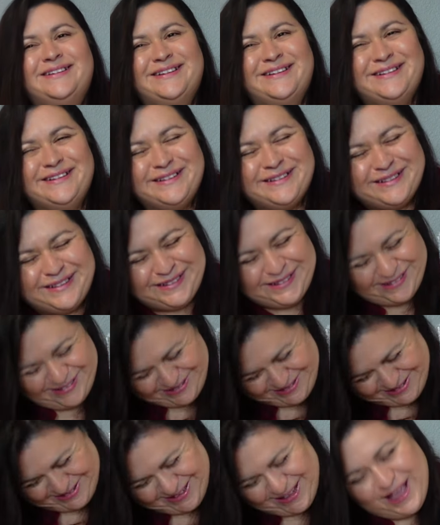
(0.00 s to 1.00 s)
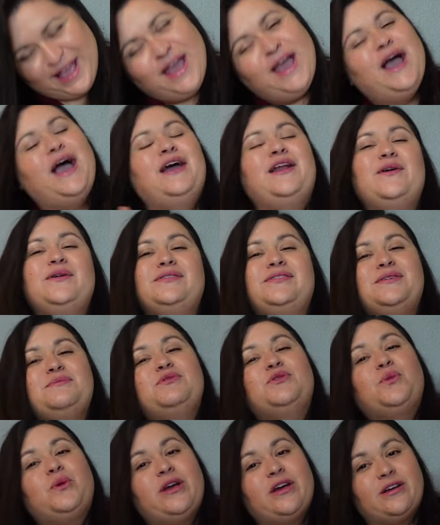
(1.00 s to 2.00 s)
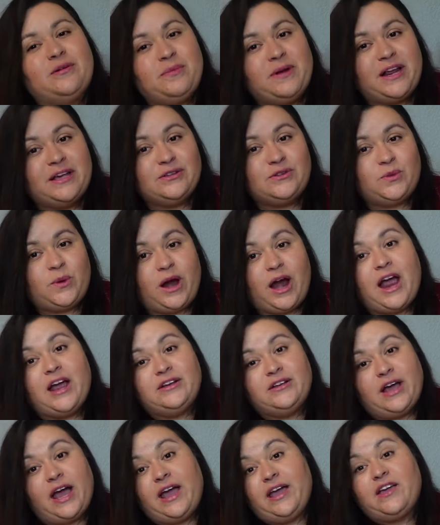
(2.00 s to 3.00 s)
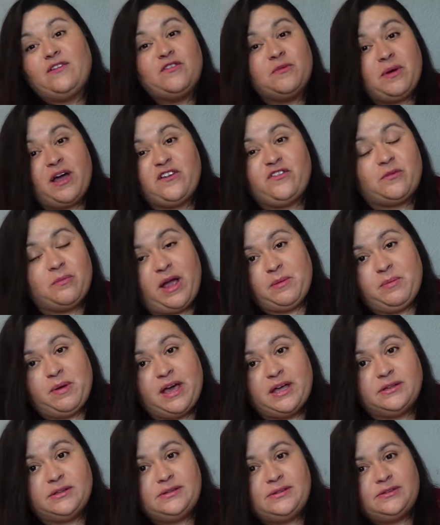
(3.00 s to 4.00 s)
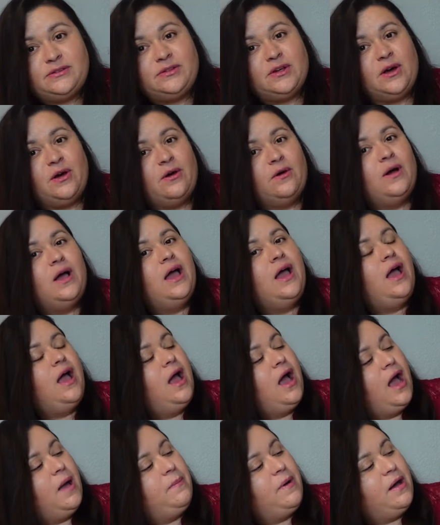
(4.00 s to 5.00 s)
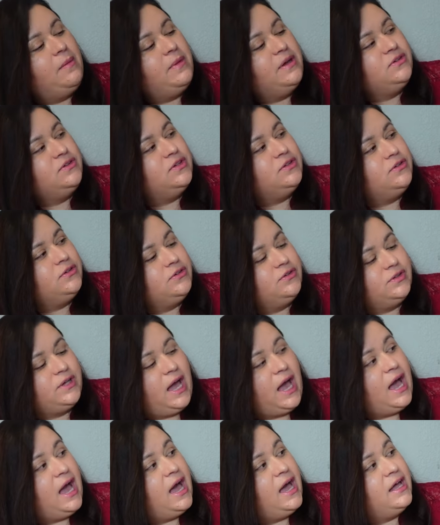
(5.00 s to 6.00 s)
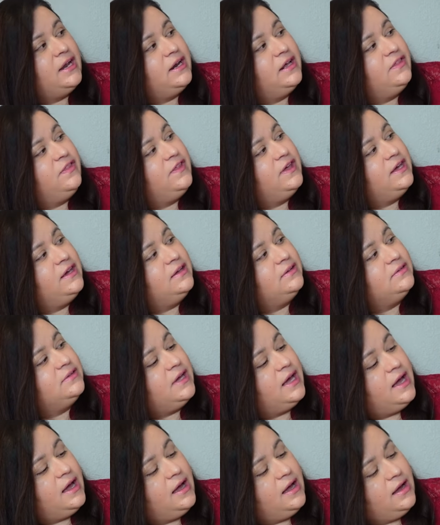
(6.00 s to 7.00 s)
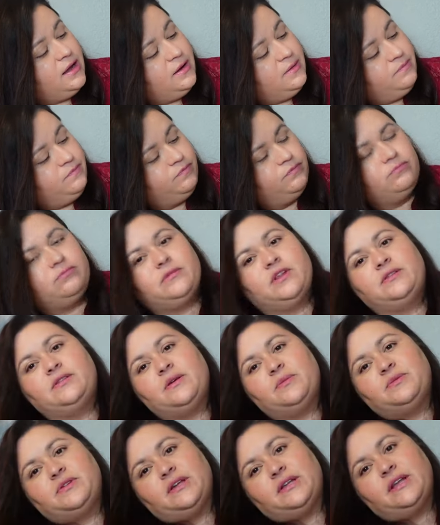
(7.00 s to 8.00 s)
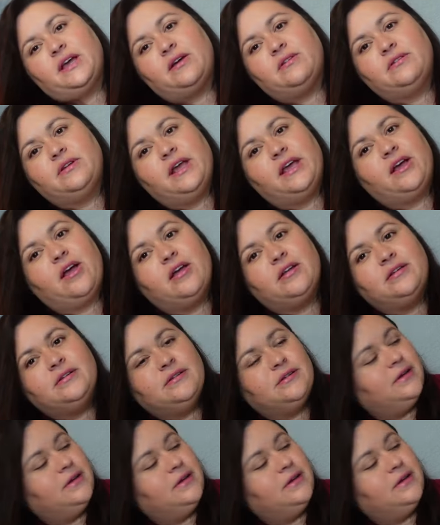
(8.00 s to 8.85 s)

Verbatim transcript: I know it seems weird, but I swear I, I even buy for pets. So I bought my sister's cat this, um, it's upside down. Hang on.